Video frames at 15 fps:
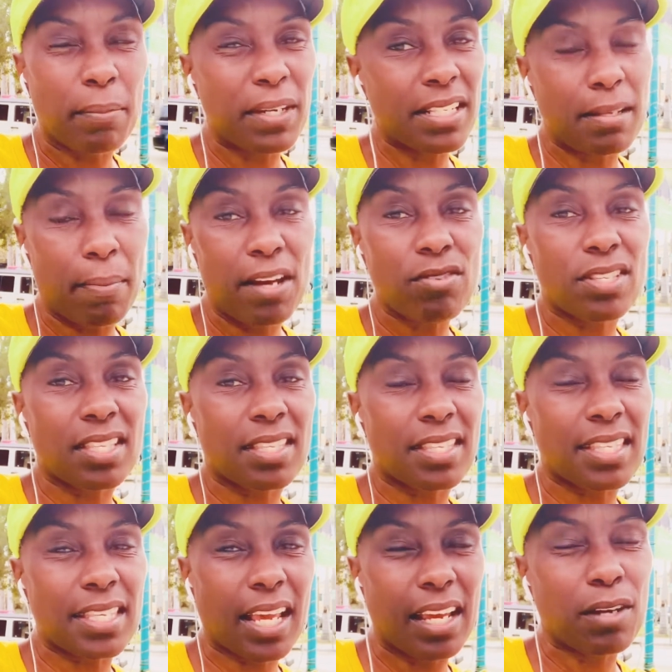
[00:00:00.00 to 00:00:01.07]
He was about
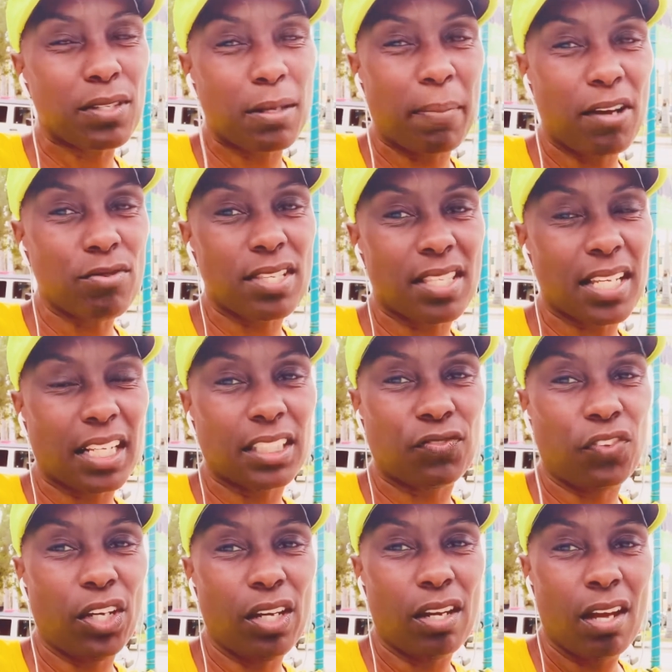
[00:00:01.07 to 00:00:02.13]

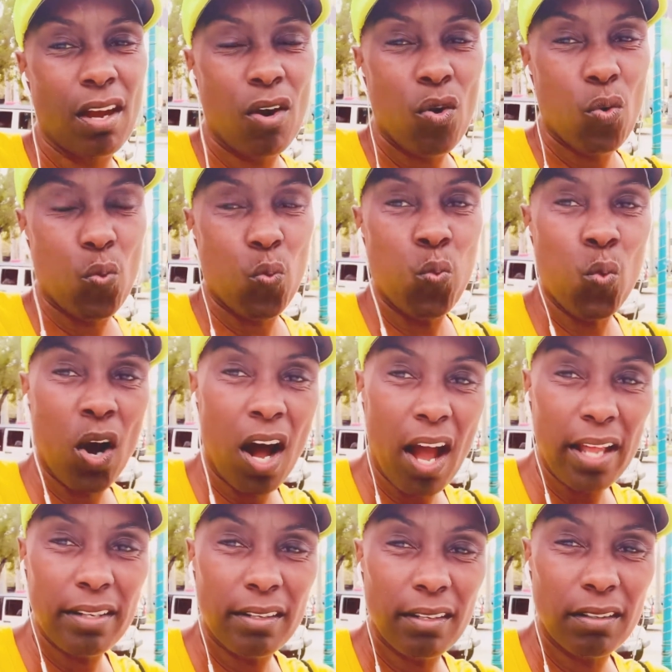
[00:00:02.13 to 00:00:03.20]

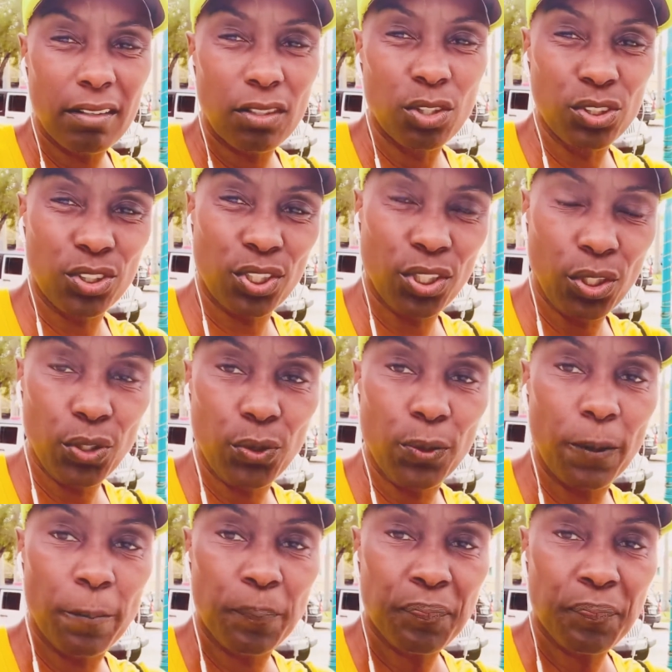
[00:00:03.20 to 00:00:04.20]
6'1" or 2",